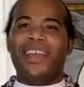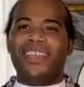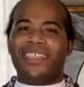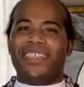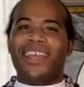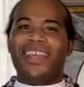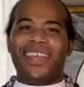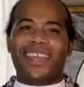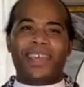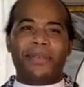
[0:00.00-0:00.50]

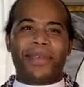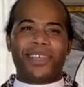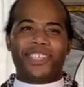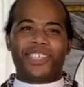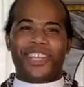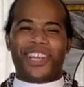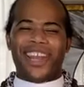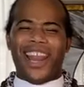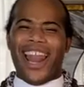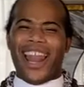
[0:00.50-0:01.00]
Study
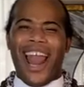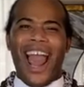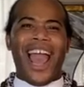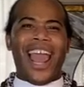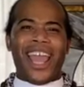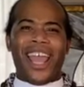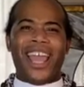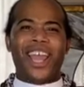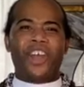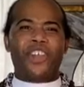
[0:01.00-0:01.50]
Commission and
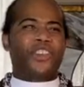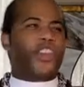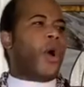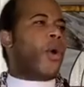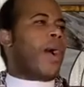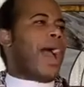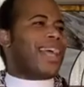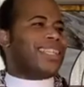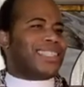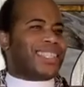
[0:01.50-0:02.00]
I
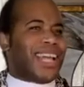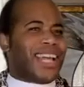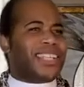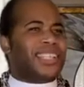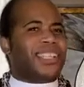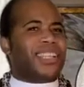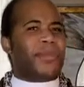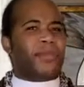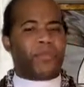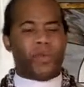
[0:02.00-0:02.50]
know has done
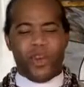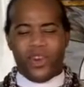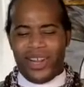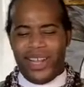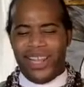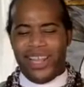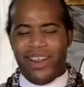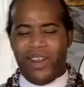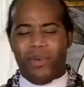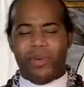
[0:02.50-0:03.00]
some
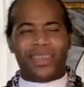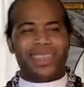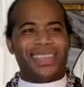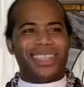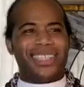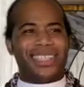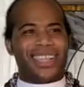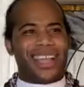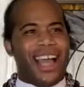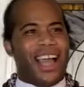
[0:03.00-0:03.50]
work here with
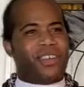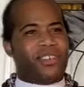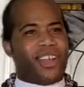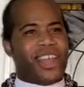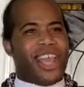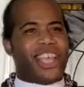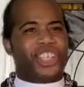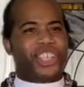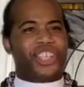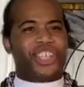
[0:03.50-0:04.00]
this
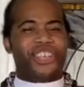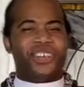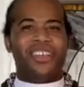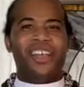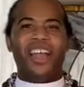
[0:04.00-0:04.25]
congregation